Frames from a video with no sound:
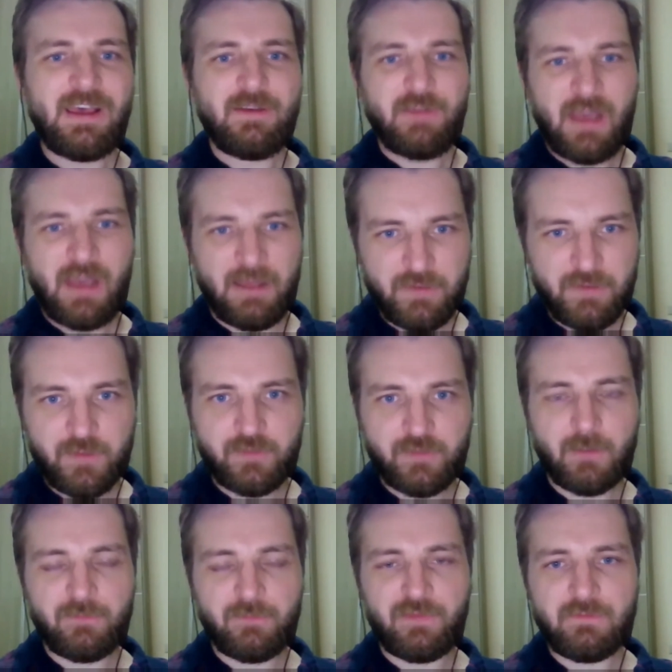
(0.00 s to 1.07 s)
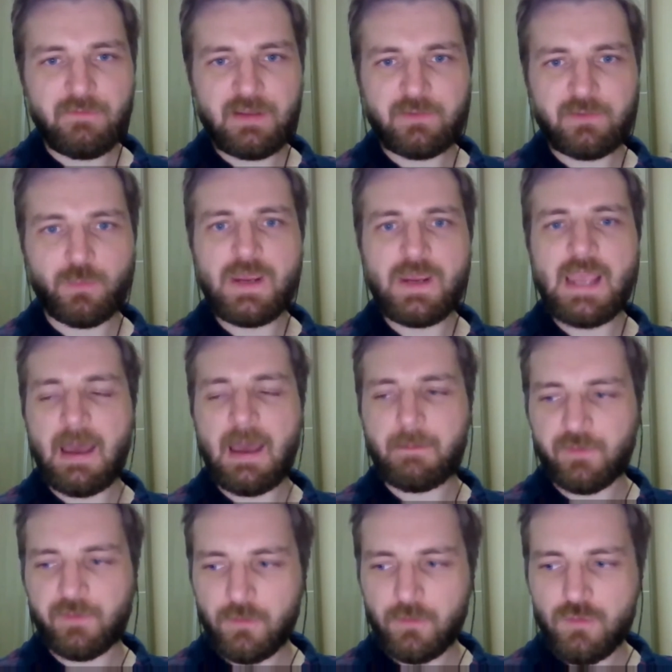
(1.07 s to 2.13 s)
And this is something that we
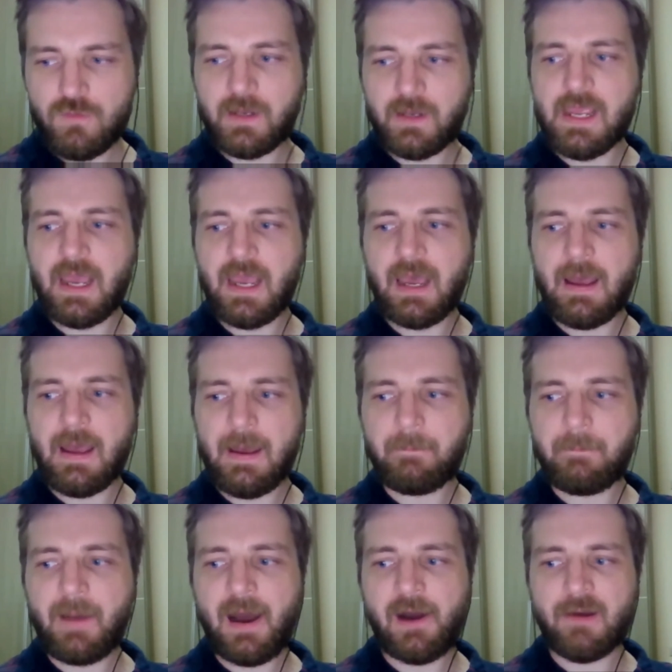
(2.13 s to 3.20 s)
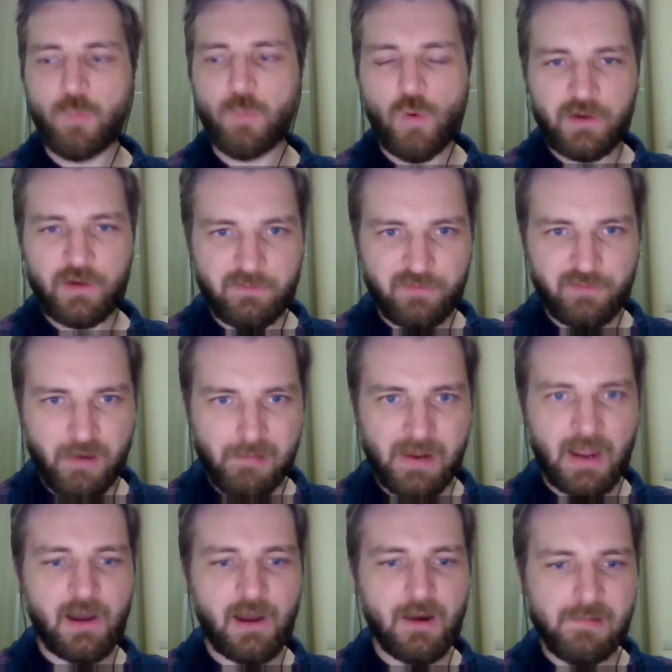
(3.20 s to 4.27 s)
absolutely are working very
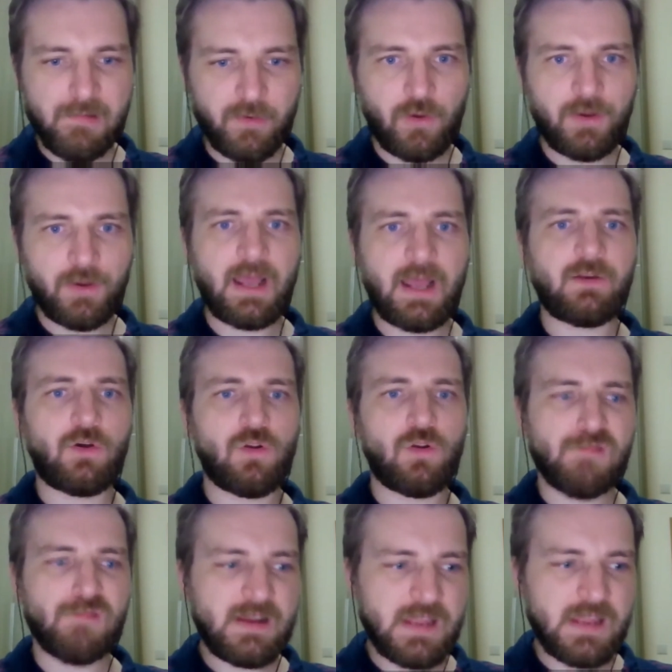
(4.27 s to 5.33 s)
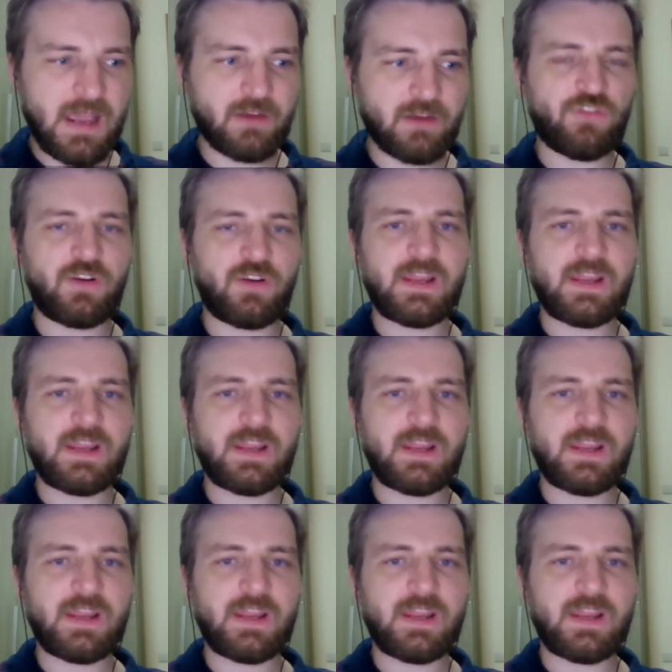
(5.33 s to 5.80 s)
hard on, and already actually